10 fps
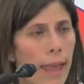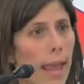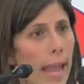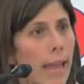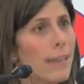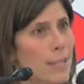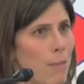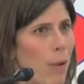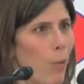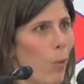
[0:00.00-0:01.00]
And it's
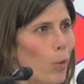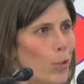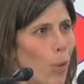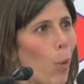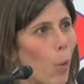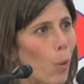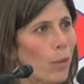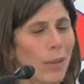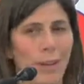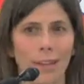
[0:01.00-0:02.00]
my role to
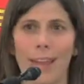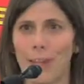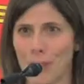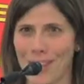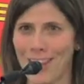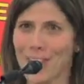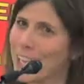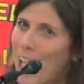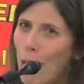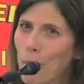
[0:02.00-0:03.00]
hold legislators
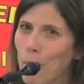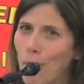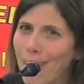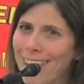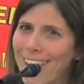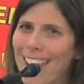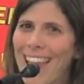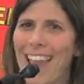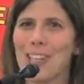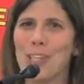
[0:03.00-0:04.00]
accountable
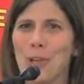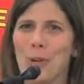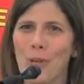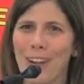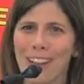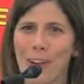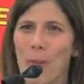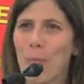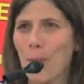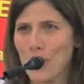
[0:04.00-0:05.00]
and to
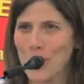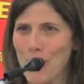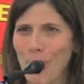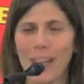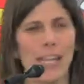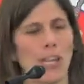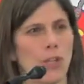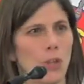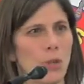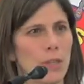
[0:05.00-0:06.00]
push them on
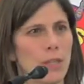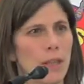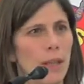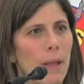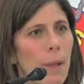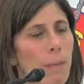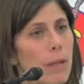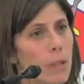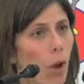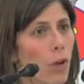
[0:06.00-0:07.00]
issues.
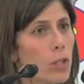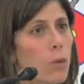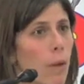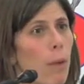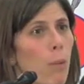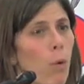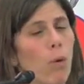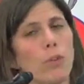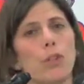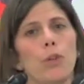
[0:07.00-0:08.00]
But it's also my
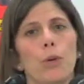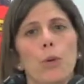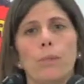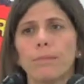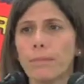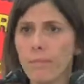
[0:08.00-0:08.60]
role to